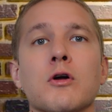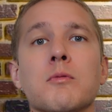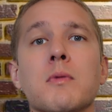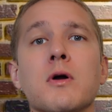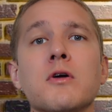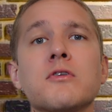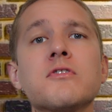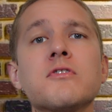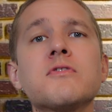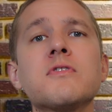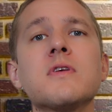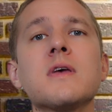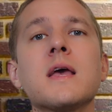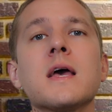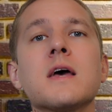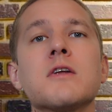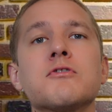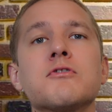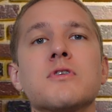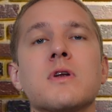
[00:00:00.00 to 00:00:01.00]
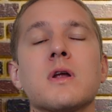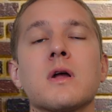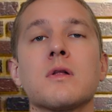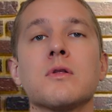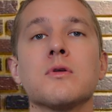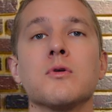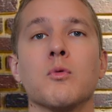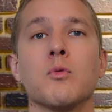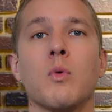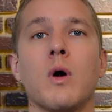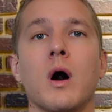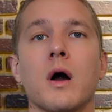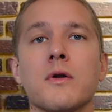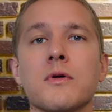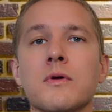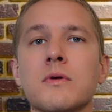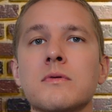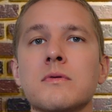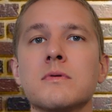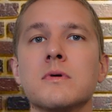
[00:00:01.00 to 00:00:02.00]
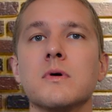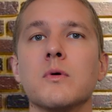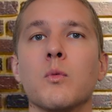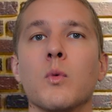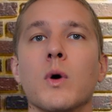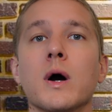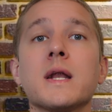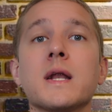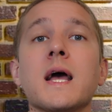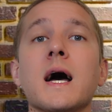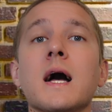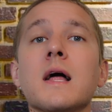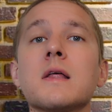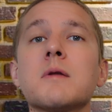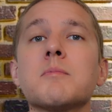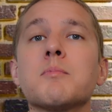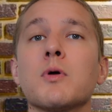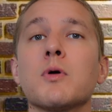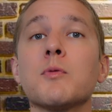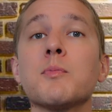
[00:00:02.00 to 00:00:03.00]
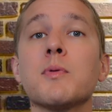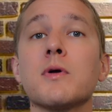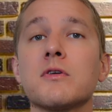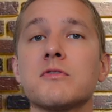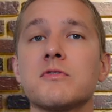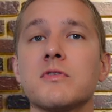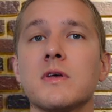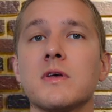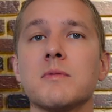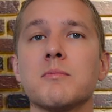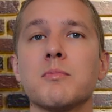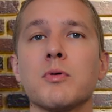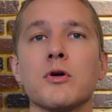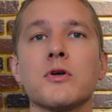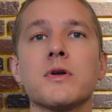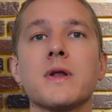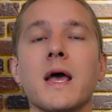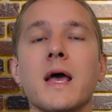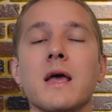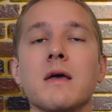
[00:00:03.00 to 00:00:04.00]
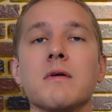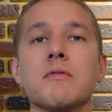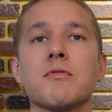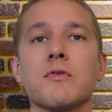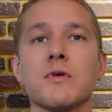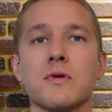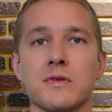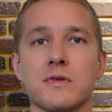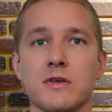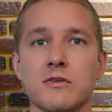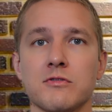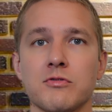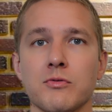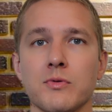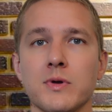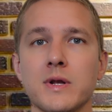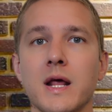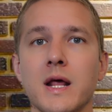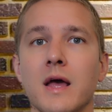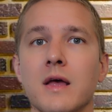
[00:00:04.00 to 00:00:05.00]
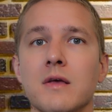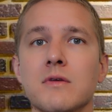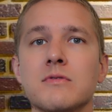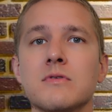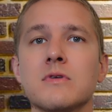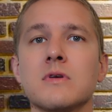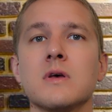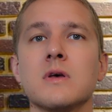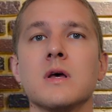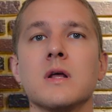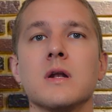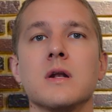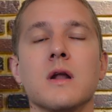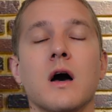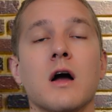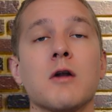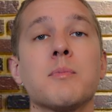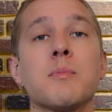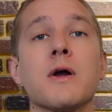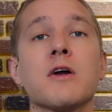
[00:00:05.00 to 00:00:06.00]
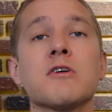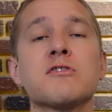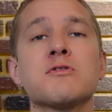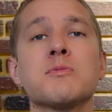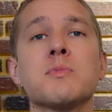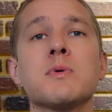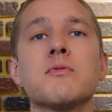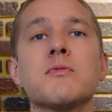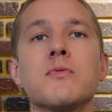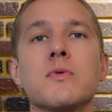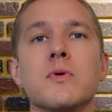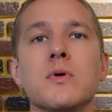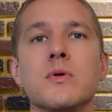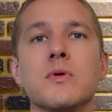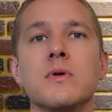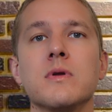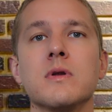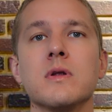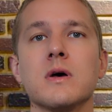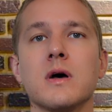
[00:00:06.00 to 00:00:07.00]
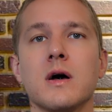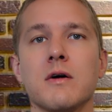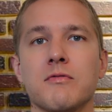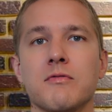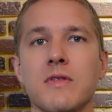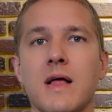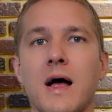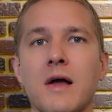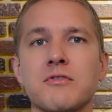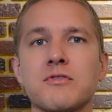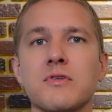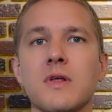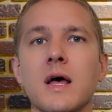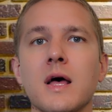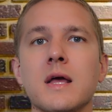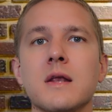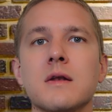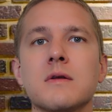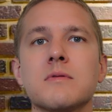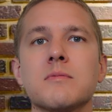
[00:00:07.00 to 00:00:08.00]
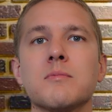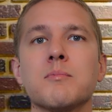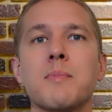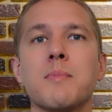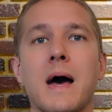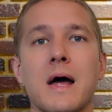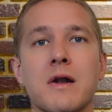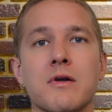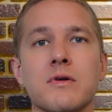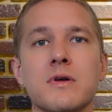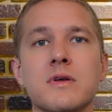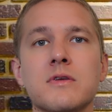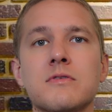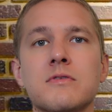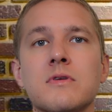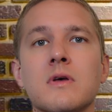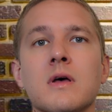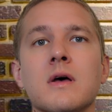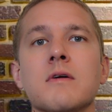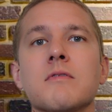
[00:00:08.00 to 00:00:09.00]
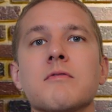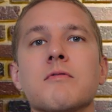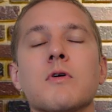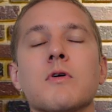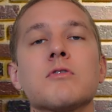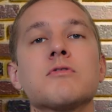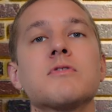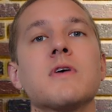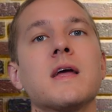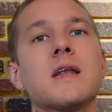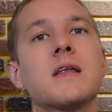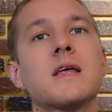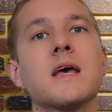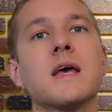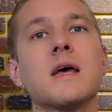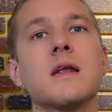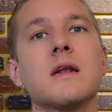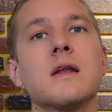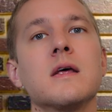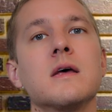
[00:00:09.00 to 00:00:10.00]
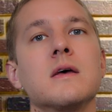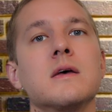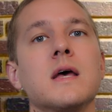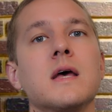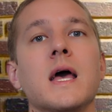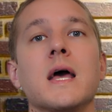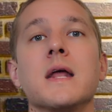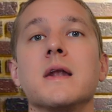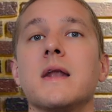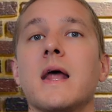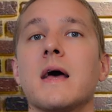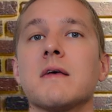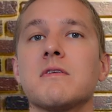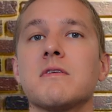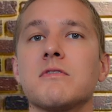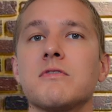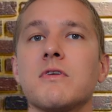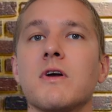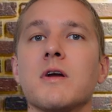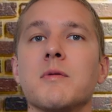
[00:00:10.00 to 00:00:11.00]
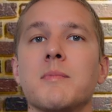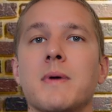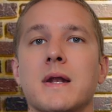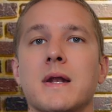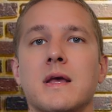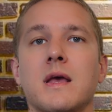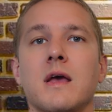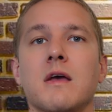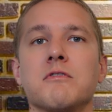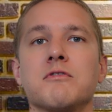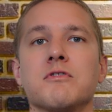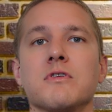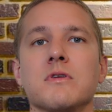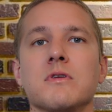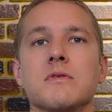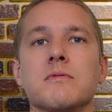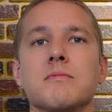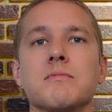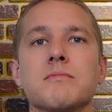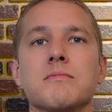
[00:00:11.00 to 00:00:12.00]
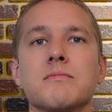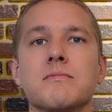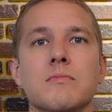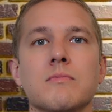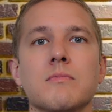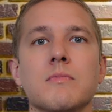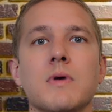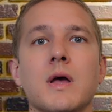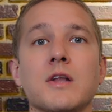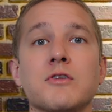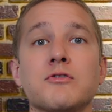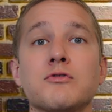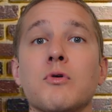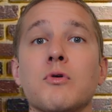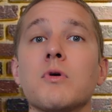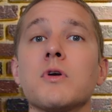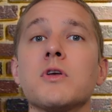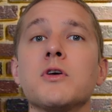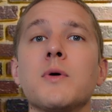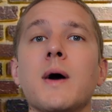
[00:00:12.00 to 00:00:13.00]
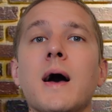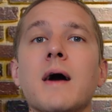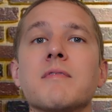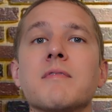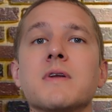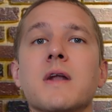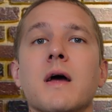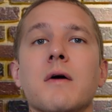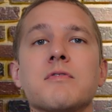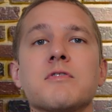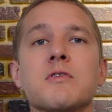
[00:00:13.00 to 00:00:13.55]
emergency kit should include water, 1 gallon per person per day for at least 3 days, non-perishable food, a flashlight, batteries, first aid kit, and necessary medication. Ensure you have enough